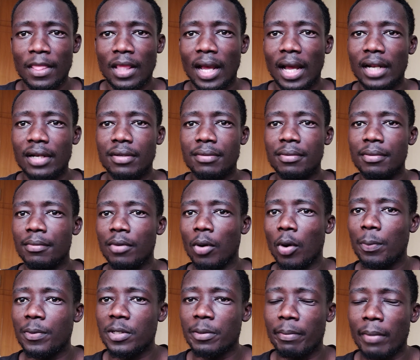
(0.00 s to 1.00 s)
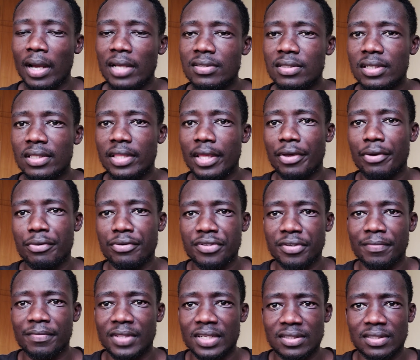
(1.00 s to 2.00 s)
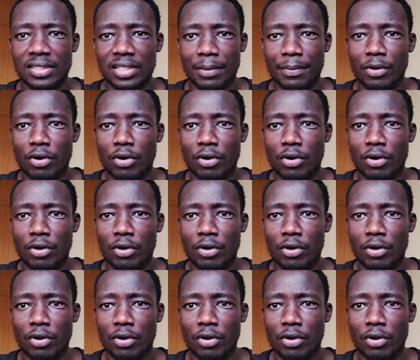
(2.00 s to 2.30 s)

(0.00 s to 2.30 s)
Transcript: and optimizing the use of this data,